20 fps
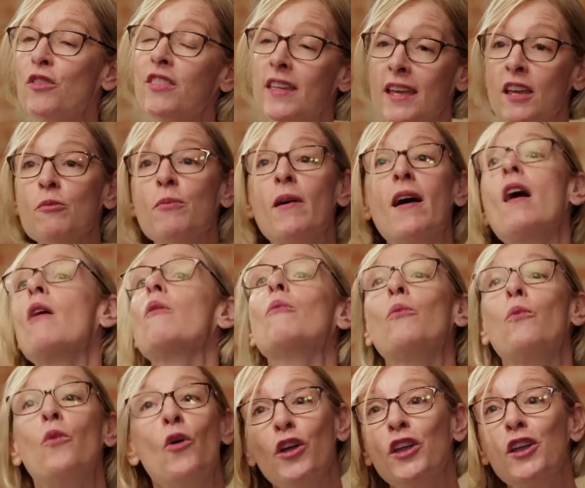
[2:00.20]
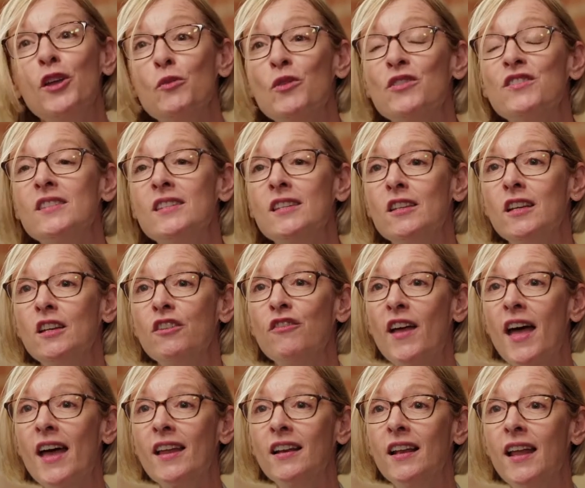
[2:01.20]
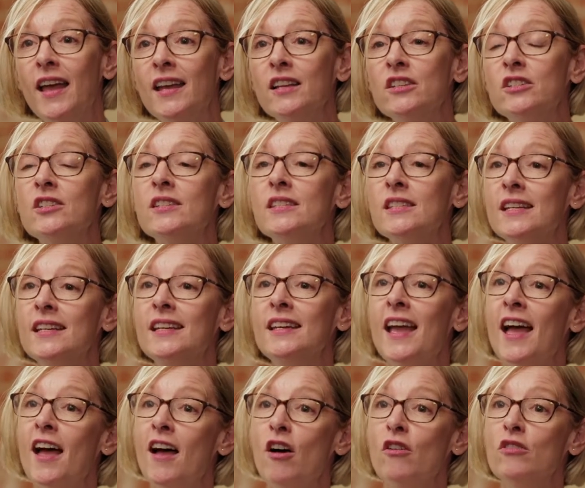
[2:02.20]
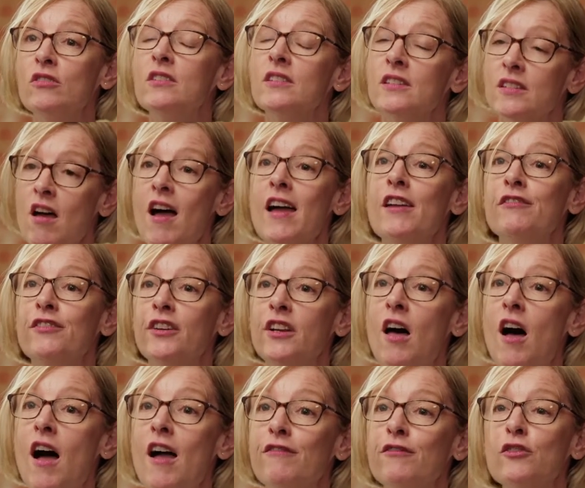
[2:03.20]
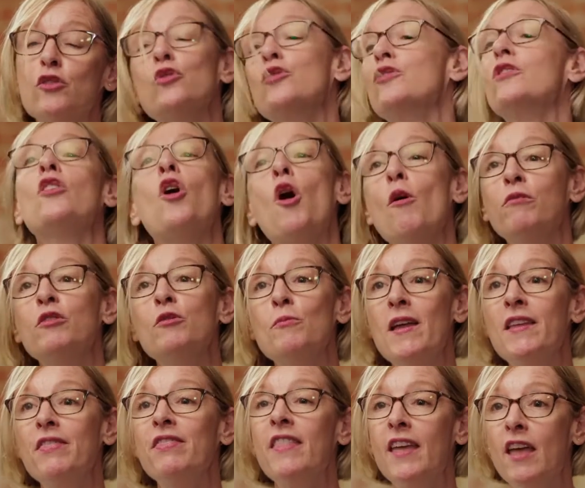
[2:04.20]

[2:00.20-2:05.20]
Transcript: think about working with the City of Adelaide to see how Design for Life could complement